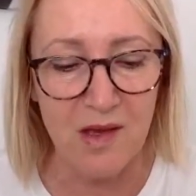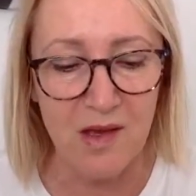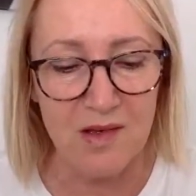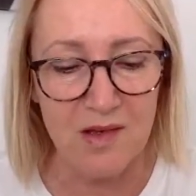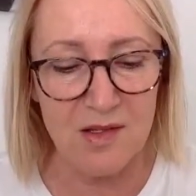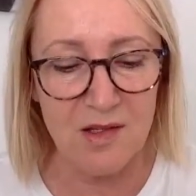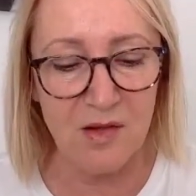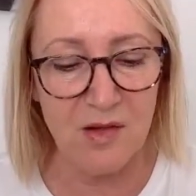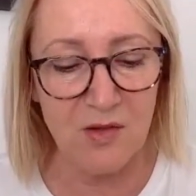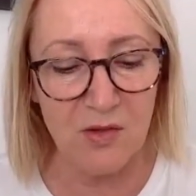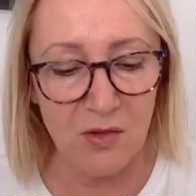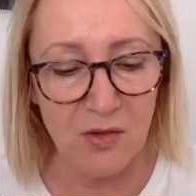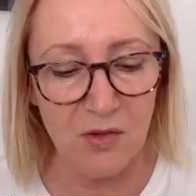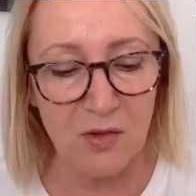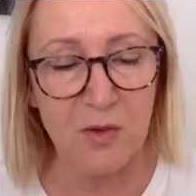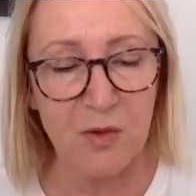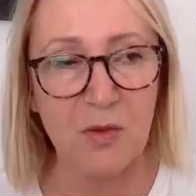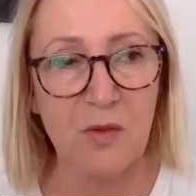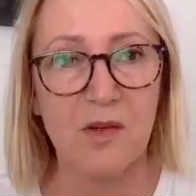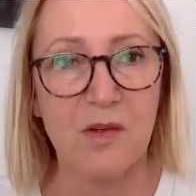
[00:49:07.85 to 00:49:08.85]
so you'll
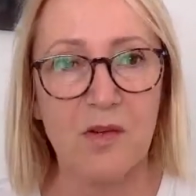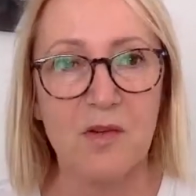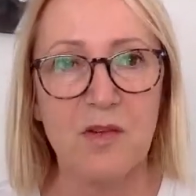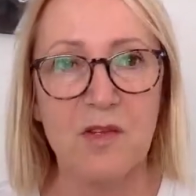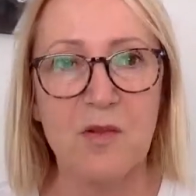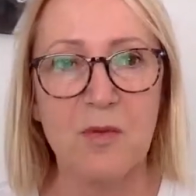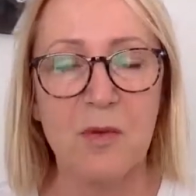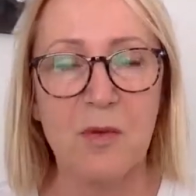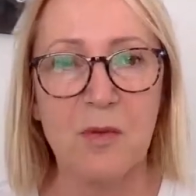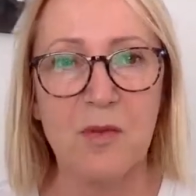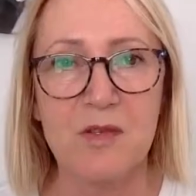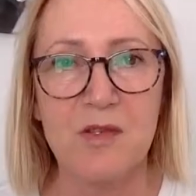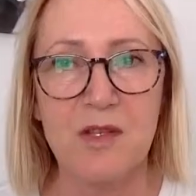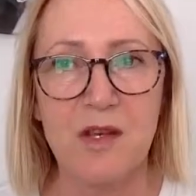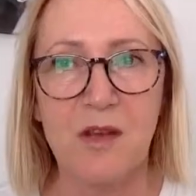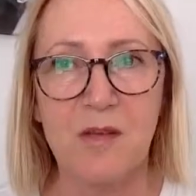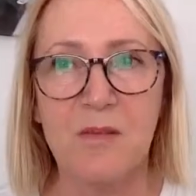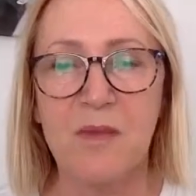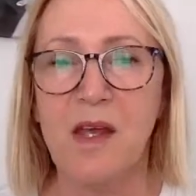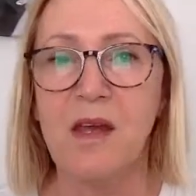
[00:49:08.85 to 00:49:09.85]
be one of these people saying